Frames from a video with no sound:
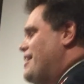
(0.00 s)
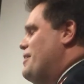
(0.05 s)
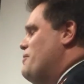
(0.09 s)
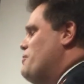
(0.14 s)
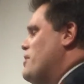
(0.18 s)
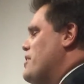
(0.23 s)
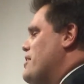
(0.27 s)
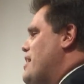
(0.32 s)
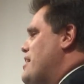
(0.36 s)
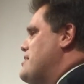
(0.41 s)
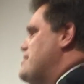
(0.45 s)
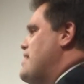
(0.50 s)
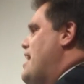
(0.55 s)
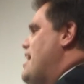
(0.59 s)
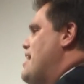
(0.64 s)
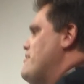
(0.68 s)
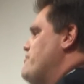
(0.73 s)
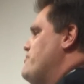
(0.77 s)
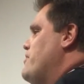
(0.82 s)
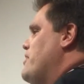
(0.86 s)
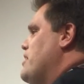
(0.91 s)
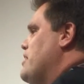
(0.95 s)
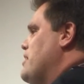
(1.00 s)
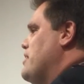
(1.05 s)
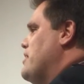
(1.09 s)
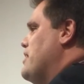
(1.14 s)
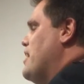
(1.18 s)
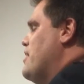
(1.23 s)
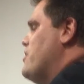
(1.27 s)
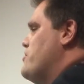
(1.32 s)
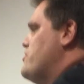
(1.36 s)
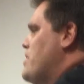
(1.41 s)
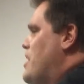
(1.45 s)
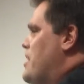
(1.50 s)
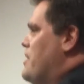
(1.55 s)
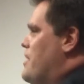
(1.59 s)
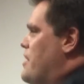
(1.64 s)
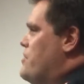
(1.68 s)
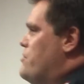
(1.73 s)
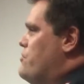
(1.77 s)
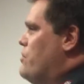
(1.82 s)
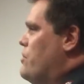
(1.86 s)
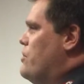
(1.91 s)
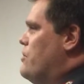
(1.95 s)
And where that's half funny, the other side of
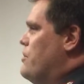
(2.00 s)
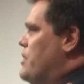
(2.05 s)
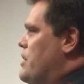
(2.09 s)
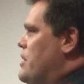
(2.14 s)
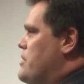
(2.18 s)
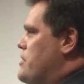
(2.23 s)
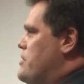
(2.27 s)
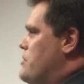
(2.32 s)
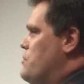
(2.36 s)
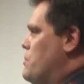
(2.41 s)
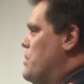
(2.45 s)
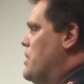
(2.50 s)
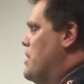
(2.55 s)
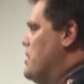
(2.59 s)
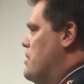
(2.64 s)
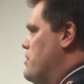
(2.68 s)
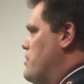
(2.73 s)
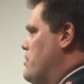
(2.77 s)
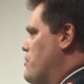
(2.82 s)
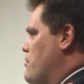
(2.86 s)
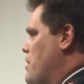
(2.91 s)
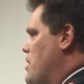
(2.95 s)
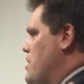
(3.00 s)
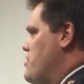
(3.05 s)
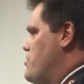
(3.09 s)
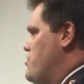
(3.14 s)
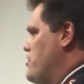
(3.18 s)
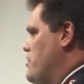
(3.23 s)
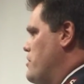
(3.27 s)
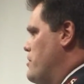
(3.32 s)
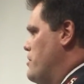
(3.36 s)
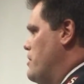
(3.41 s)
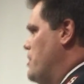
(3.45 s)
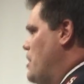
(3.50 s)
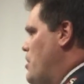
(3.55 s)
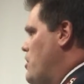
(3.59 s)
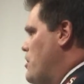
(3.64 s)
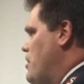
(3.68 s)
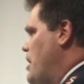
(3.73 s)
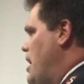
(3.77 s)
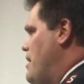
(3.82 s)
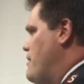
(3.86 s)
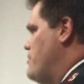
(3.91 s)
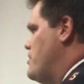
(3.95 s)
that true is we get the grandchildren.
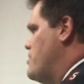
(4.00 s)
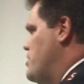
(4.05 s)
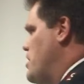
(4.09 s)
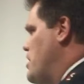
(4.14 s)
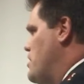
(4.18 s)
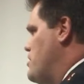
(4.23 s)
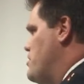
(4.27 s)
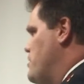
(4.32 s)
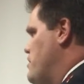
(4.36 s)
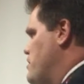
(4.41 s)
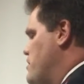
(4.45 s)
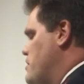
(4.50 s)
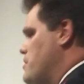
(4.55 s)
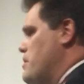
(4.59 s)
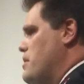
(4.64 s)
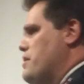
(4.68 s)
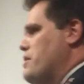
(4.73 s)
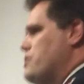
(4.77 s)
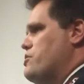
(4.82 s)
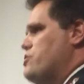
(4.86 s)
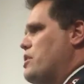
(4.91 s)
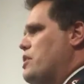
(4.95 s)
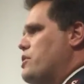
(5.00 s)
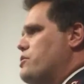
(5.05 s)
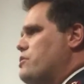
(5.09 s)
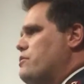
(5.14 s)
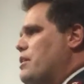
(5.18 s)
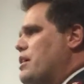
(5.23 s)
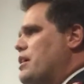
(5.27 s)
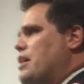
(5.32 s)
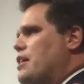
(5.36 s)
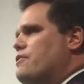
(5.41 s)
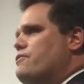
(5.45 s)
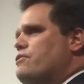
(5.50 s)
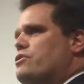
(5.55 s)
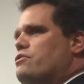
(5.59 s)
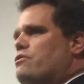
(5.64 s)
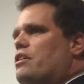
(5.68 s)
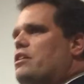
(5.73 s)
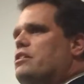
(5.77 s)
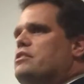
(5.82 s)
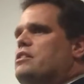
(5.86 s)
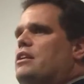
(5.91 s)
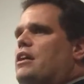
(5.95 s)
Our average age in the shelter right now for
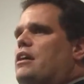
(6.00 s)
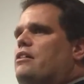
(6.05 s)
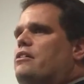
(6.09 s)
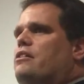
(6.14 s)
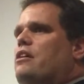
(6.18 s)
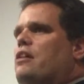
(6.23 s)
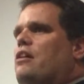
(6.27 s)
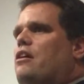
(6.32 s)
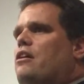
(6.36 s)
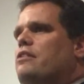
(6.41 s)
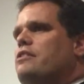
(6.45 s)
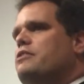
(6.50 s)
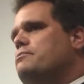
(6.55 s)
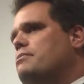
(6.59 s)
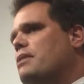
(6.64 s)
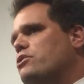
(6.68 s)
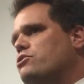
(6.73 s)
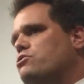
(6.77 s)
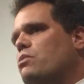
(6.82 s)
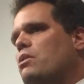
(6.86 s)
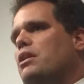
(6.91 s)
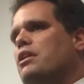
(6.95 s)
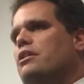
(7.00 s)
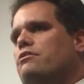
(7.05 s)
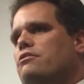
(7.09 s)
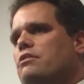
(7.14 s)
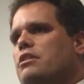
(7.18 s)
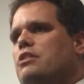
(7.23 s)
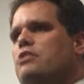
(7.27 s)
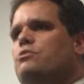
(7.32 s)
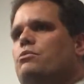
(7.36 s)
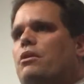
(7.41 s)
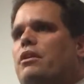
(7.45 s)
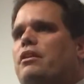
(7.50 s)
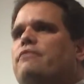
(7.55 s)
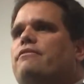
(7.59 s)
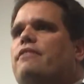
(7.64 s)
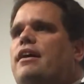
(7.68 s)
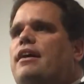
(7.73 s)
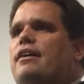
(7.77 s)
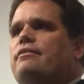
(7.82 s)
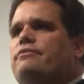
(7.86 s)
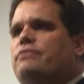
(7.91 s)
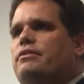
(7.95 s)
drugs and alcohol is about 23 to
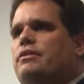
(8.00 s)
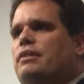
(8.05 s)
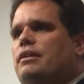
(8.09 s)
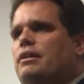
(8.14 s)
25.